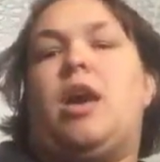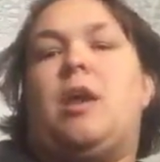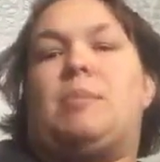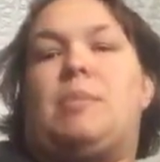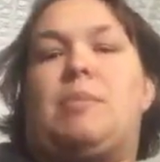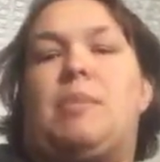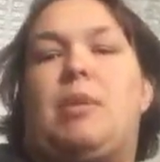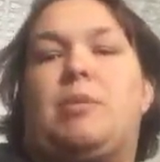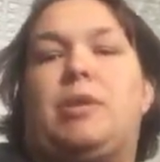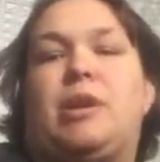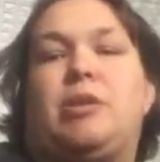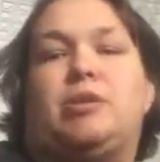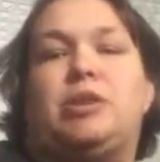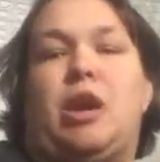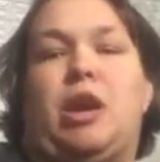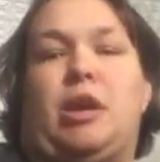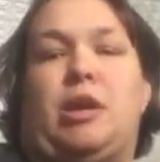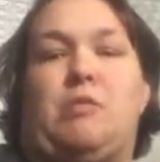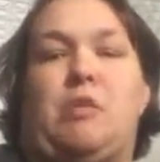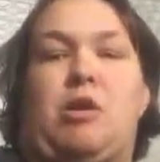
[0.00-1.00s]
My mom and I were
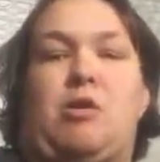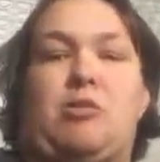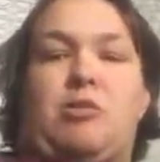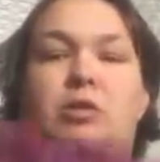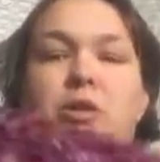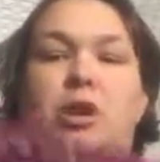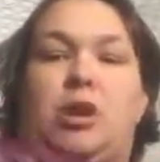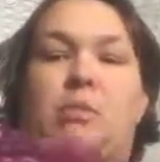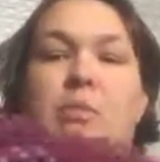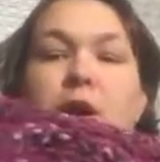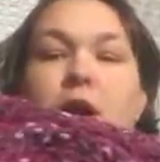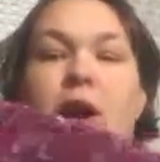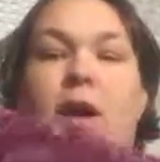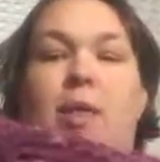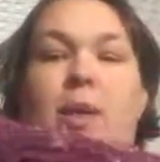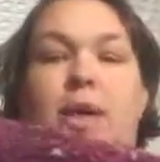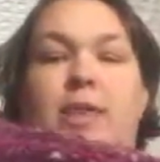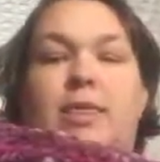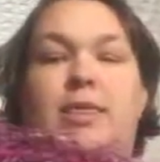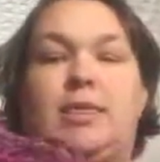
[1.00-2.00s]
talking about how
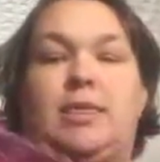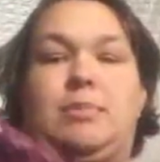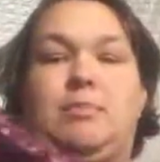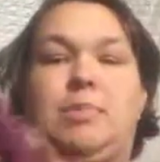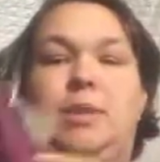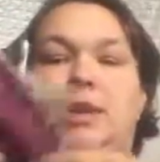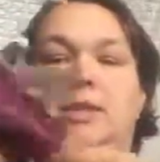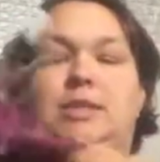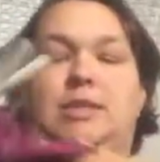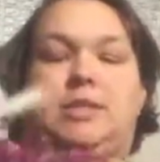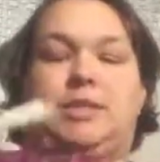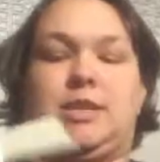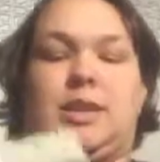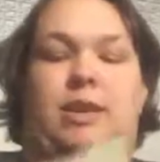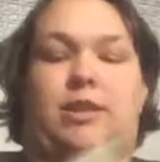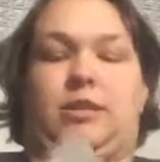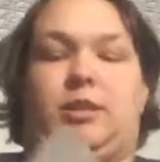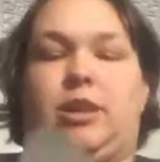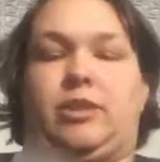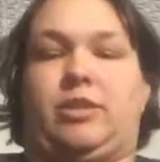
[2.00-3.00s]
like because it's
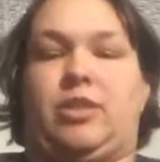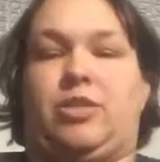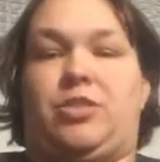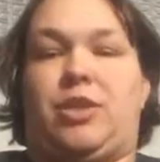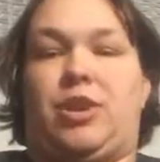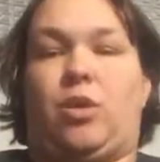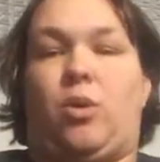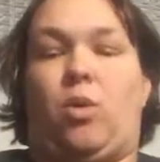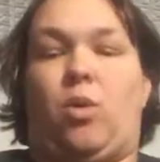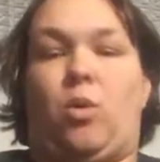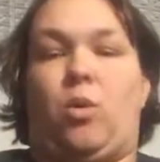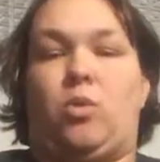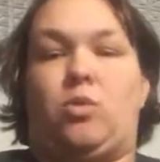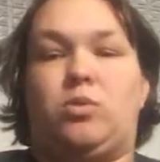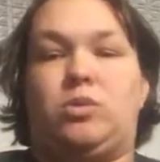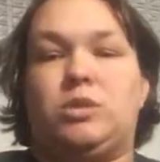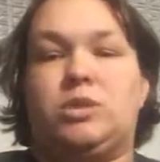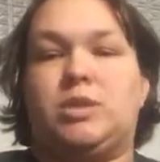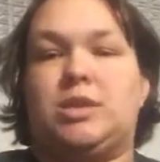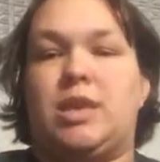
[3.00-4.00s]
like got the thick
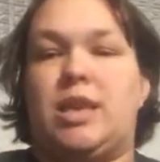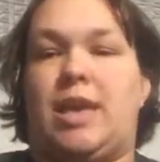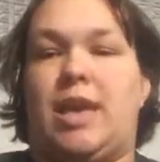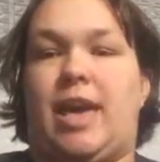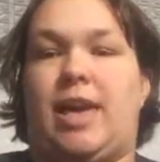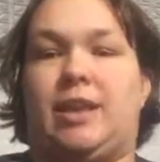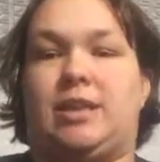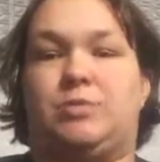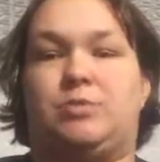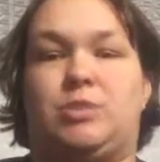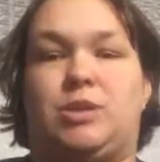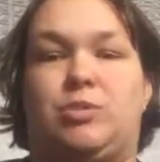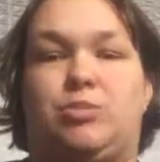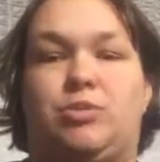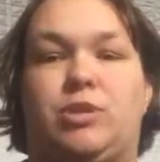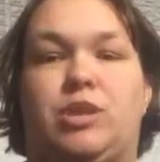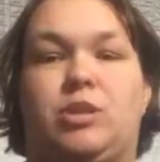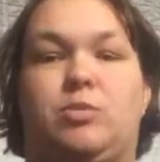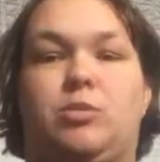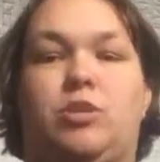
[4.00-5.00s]
holes and is pretty
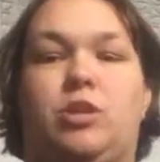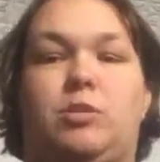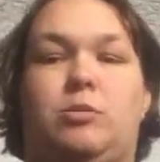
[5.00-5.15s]
breathable.